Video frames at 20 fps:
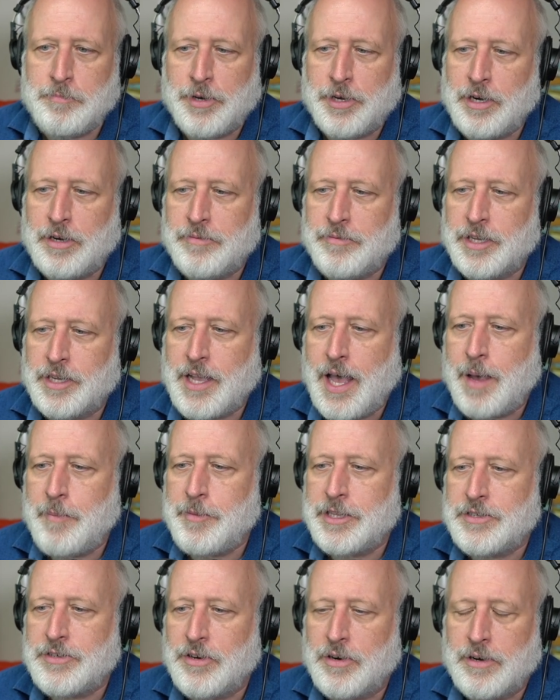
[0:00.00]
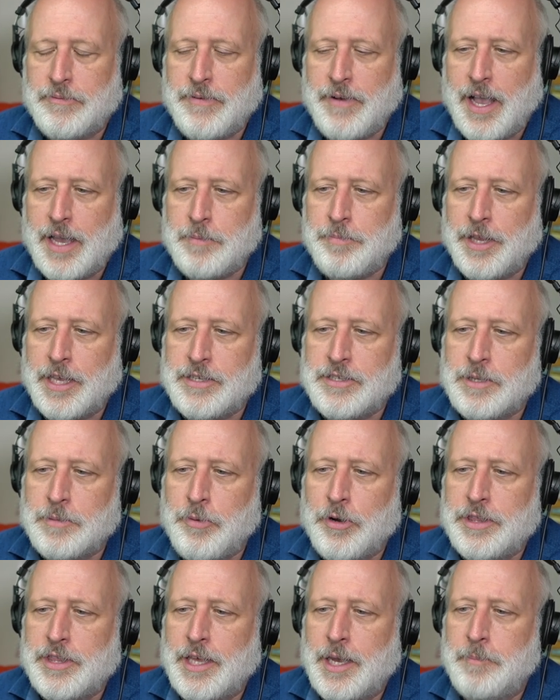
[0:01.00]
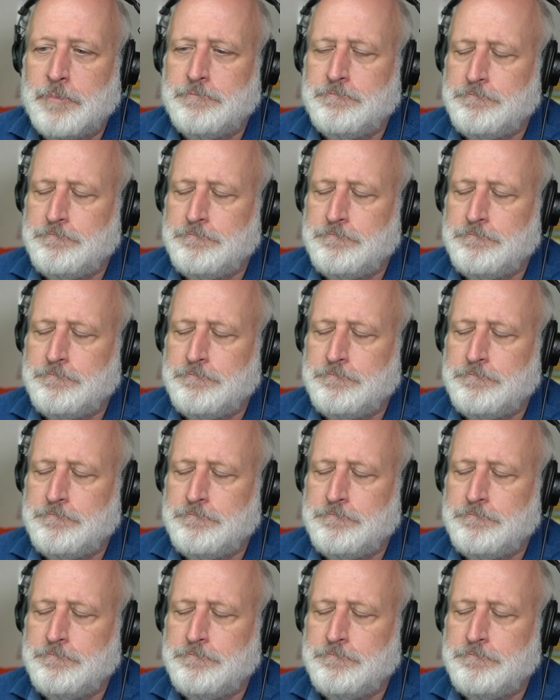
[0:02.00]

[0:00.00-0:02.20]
but are, the comments are a fine place to put them.